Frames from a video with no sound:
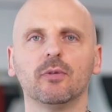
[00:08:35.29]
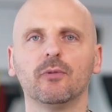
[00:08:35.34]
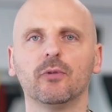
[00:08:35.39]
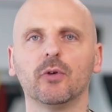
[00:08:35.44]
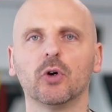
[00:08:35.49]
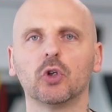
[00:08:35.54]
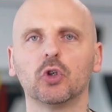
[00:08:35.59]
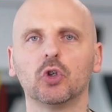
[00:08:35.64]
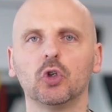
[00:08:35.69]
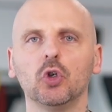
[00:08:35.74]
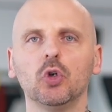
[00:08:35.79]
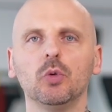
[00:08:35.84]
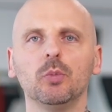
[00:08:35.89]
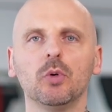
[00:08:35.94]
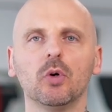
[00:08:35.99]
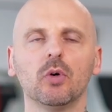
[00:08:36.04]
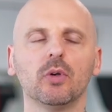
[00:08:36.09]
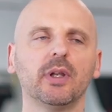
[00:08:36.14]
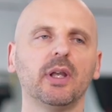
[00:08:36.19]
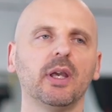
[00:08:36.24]
for 2
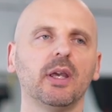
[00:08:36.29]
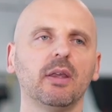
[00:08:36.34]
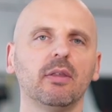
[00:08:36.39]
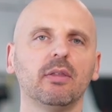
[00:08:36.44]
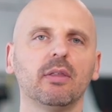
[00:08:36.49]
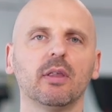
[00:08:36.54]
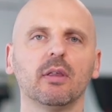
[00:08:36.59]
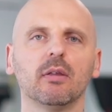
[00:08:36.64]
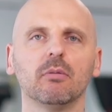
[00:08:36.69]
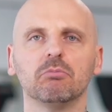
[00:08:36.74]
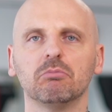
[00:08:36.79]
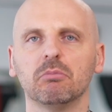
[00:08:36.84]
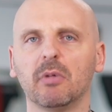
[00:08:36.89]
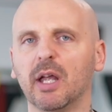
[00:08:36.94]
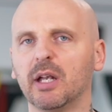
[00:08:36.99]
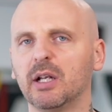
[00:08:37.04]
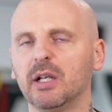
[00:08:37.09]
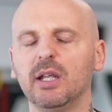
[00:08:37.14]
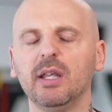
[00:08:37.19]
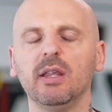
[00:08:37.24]
more days
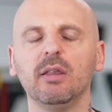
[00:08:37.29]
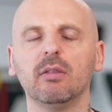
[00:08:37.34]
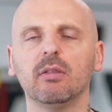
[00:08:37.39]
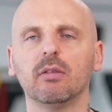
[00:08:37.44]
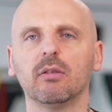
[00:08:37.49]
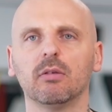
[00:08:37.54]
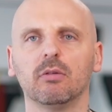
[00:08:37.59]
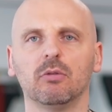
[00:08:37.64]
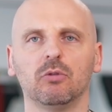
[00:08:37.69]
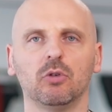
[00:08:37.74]
at least,